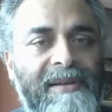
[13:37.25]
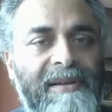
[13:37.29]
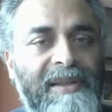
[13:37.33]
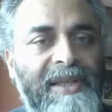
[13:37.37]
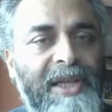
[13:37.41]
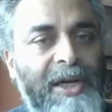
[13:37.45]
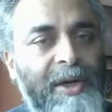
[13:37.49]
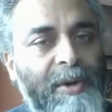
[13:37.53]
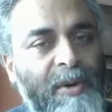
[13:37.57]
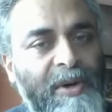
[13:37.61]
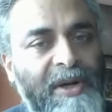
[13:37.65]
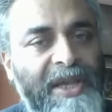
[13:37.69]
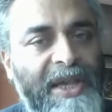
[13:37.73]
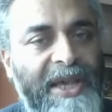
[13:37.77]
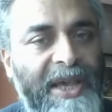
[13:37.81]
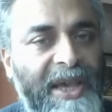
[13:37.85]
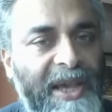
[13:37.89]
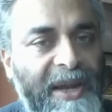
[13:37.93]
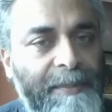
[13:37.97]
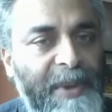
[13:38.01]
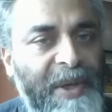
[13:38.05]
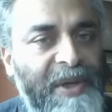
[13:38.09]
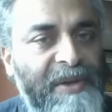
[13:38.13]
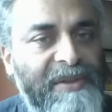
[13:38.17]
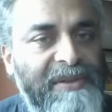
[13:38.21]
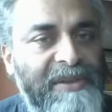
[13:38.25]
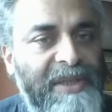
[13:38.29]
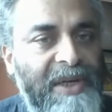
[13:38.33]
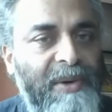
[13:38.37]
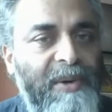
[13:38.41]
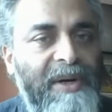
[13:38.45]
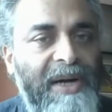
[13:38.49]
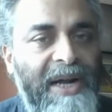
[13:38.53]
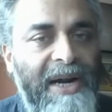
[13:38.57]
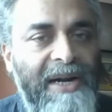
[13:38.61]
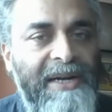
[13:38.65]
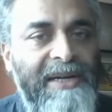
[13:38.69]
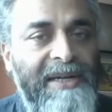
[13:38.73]
They don't care because they
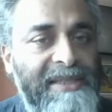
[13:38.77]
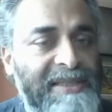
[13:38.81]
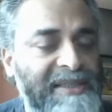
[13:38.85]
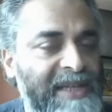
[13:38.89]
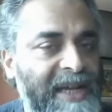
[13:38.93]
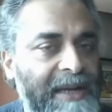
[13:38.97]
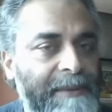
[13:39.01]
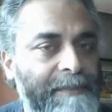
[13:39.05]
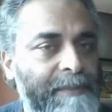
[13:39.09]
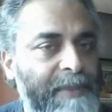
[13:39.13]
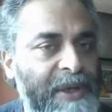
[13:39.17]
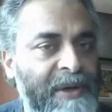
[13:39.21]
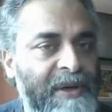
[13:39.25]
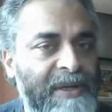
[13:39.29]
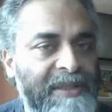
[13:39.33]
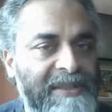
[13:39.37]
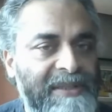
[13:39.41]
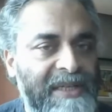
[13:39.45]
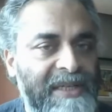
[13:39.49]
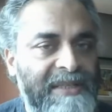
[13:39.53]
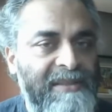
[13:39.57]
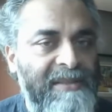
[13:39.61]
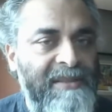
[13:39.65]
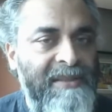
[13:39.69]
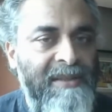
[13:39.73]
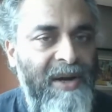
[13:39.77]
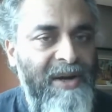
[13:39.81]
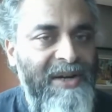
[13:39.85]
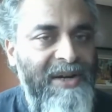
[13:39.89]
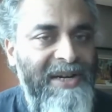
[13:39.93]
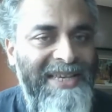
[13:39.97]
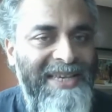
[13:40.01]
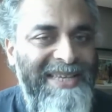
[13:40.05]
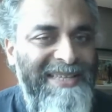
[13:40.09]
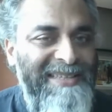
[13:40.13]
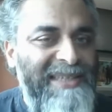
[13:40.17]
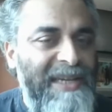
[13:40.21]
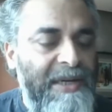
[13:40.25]
don't understand, because it's
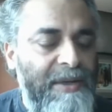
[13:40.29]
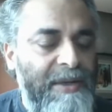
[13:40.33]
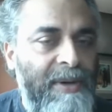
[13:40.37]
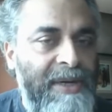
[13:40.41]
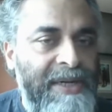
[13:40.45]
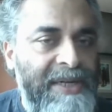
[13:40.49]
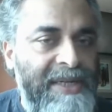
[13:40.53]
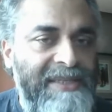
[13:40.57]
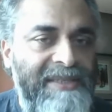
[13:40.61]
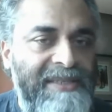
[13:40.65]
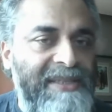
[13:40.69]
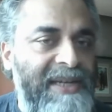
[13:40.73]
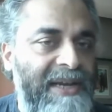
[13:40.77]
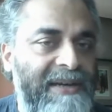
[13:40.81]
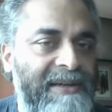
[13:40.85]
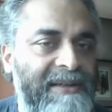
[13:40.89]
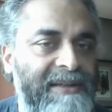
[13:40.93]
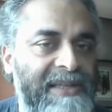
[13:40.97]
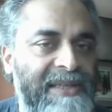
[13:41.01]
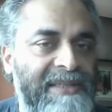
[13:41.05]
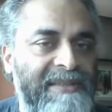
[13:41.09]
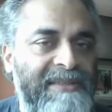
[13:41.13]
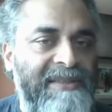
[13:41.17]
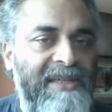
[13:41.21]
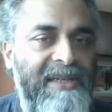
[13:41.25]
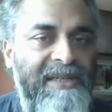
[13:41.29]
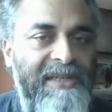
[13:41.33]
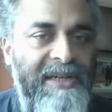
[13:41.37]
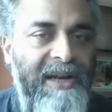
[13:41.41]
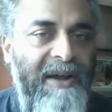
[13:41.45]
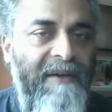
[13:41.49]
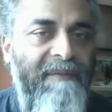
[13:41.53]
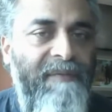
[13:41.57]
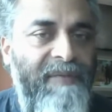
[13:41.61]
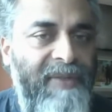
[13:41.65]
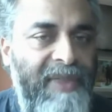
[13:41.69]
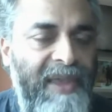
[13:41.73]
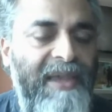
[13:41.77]
not easy to understand. It's a
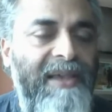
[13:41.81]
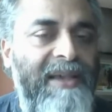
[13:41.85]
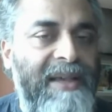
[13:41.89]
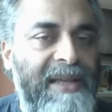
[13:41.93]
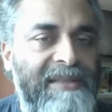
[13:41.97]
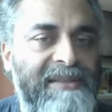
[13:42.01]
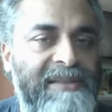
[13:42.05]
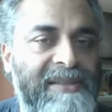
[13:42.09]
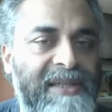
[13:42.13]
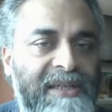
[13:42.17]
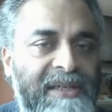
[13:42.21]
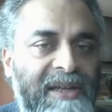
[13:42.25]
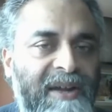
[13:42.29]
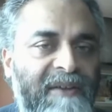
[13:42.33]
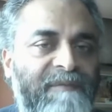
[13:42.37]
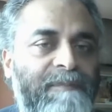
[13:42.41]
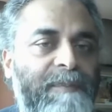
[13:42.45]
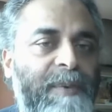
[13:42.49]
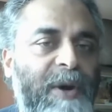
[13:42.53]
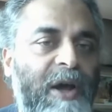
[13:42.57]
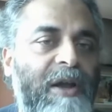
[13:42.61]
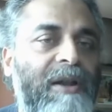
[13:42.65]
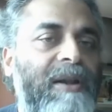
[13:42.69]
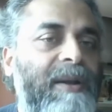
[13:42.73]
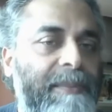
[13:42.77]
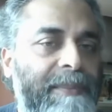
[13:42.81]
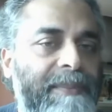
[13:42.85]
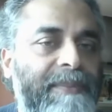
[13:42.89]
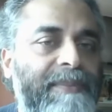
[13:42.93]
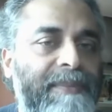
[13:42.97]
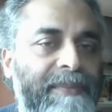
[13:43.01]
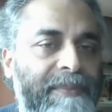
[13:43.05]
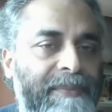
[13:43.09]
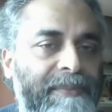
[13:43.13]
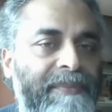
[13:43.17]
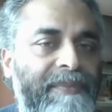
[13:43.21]
tough thing. It's a tough problem.